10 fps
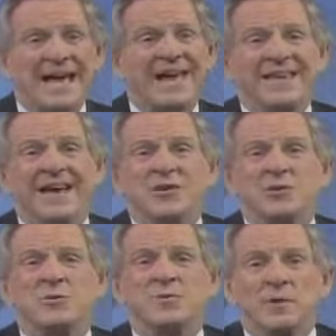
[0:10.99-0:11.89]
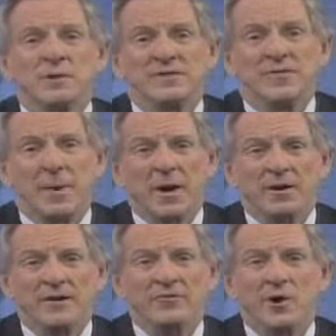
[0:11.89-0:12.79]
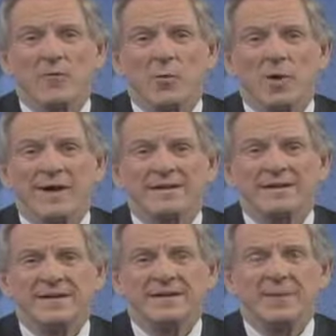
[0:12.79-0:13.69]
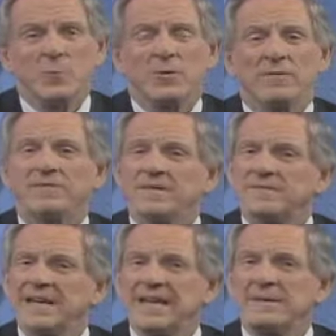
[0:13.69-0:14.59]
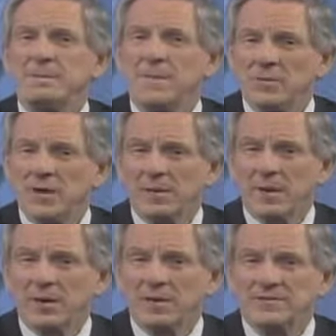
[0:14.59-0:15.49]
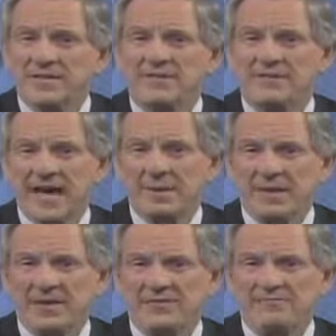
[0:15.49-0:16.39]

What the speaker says: and yet 2/3 of Americans are overweight and more than 15 million Americans have diabetes.